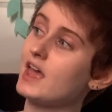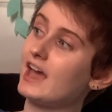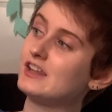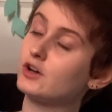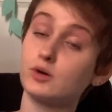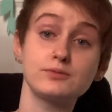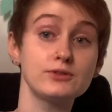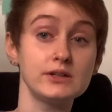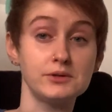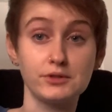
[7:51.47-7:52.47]
And
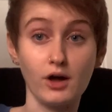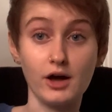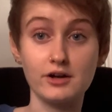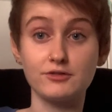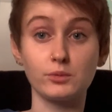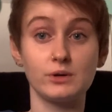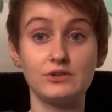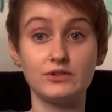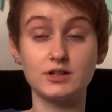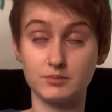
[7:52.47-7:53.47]
hopefully you thought of a
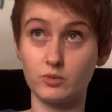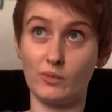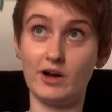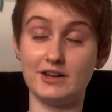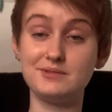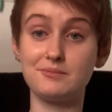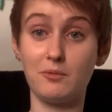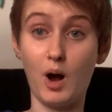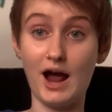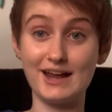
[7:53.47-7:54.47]
reason number 1
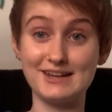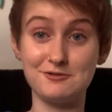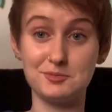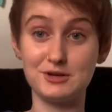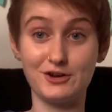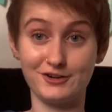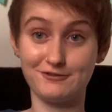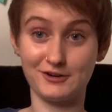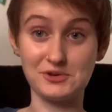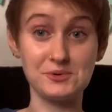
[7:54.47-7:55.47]
why it would be good
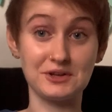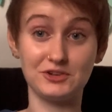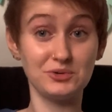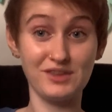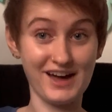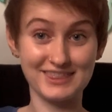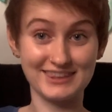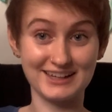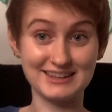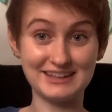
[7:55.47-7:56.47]
for you to do that
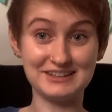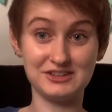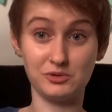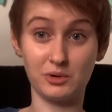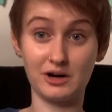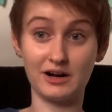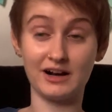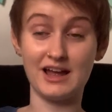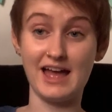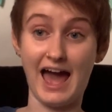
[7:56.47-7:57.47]
thing that you're
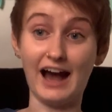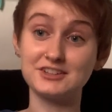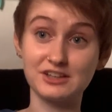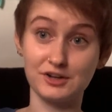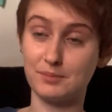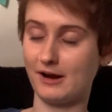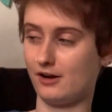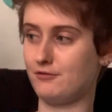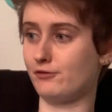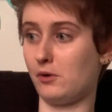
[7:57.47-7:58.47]
asking your
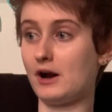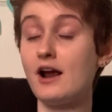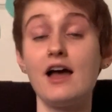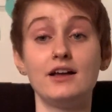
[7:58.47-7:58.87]
parent for.